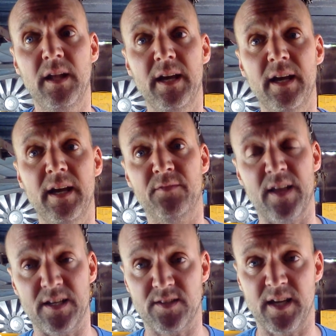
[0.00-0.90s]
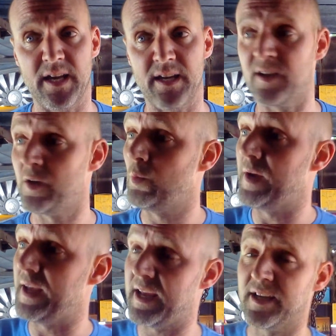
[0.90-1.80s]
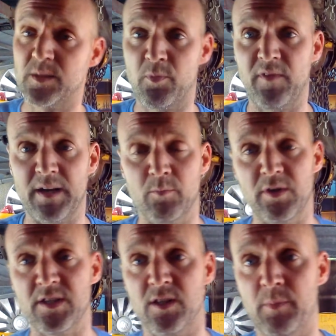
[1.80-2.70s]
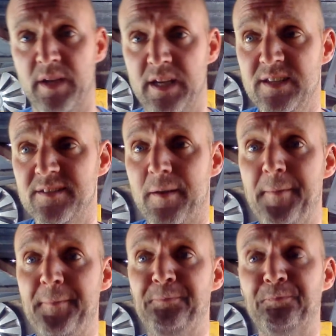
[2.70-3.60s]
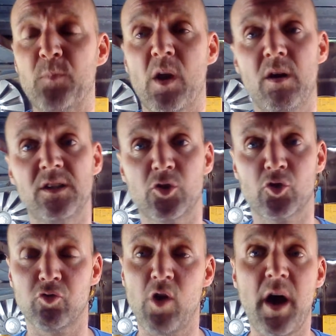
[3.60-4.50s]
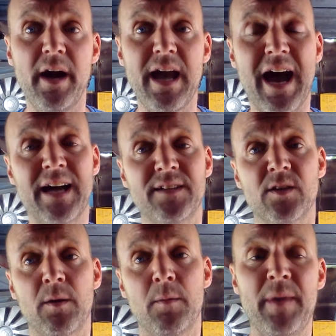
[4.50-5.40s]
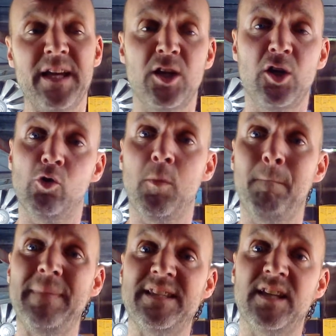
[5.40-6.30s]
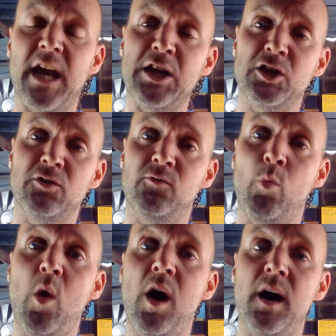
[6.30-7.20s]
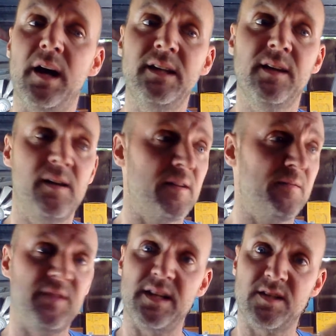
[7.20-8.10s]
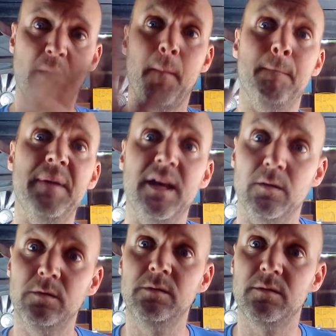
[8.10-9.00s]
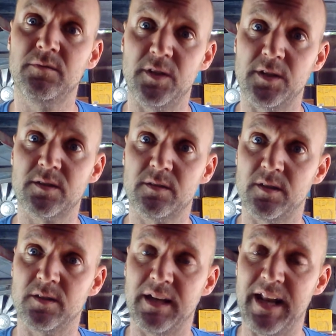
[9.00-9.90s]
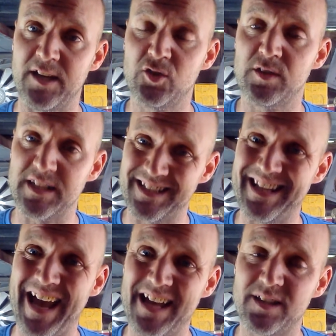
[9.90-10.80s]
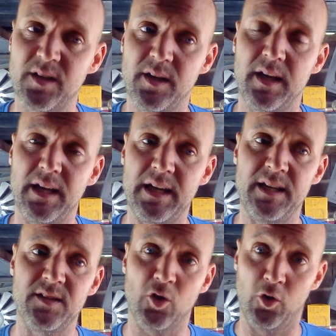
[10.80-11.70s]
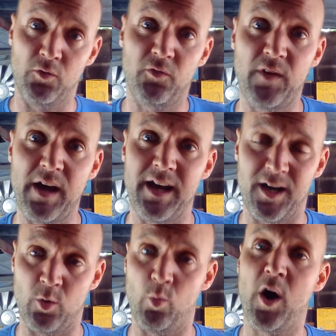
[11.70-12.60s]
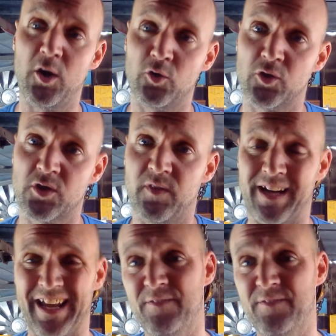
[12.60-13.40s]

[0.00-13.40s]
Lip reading: And if they say, we're here to prevent a breach of the peace, try and make your mitigation of why this bill that's alleged, this debt, is unfair and why you're justifying it.